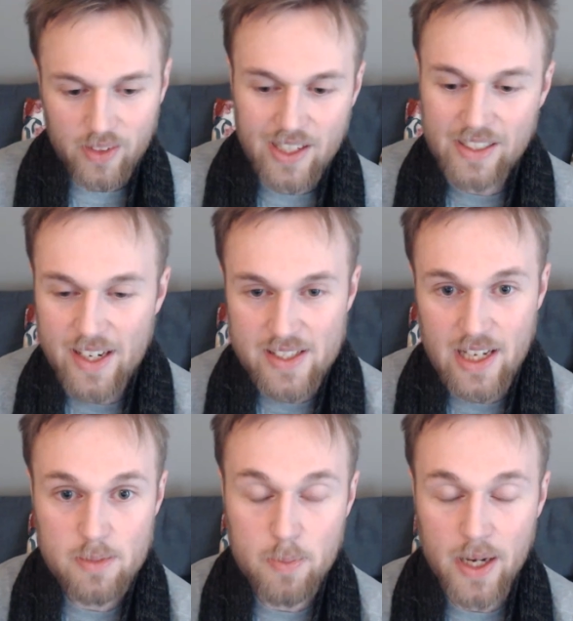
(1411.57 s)
At least
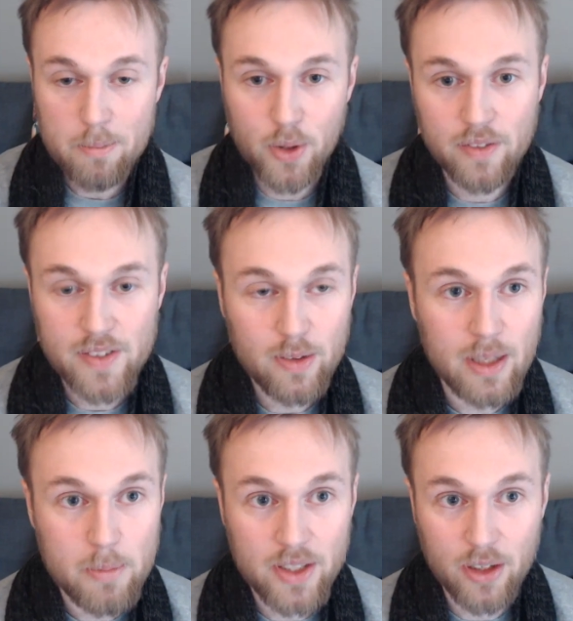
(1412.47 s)
that's my point of view.
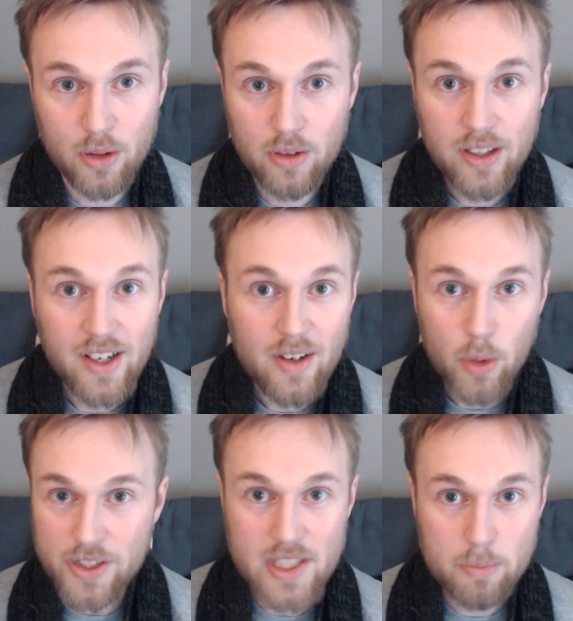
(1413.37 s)
Let me know
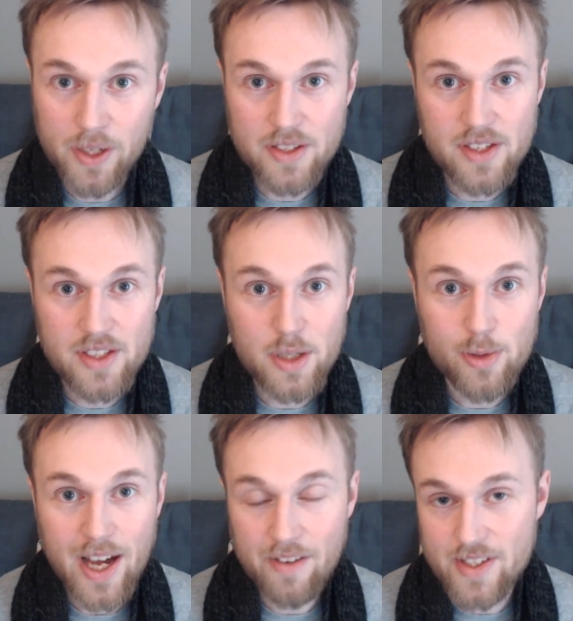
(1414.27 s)
what experiences
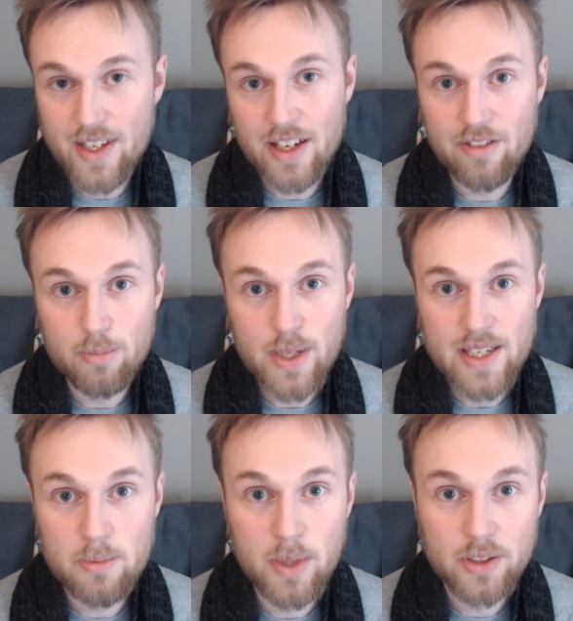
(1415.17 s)
you have as I N F
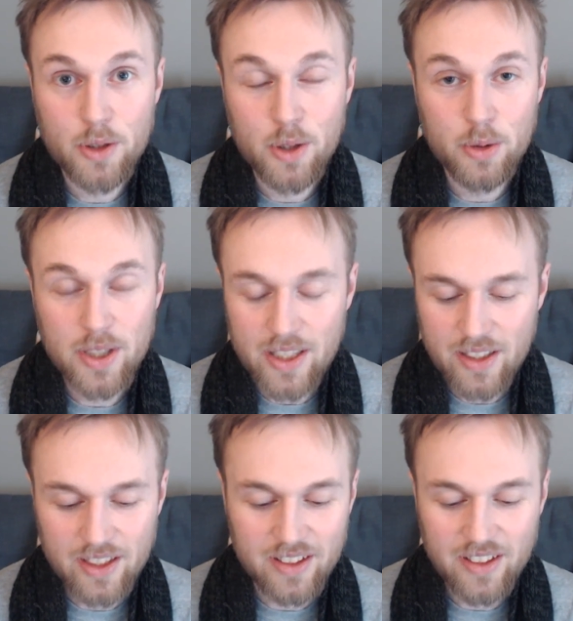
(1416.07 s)
Ps about
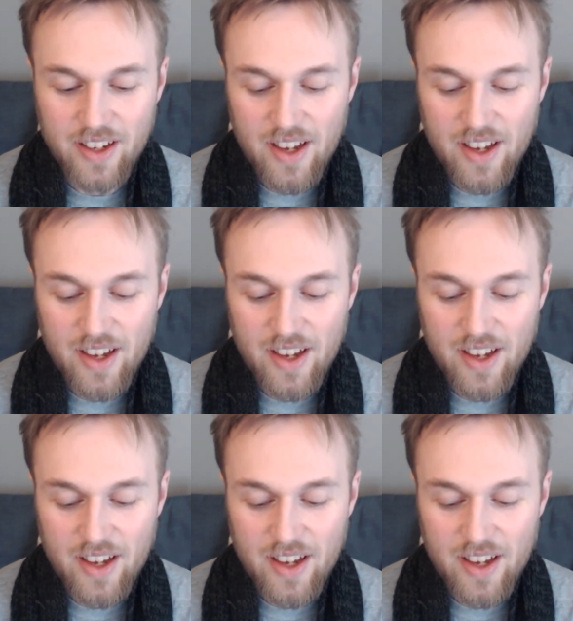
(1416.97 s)
cocooning, and,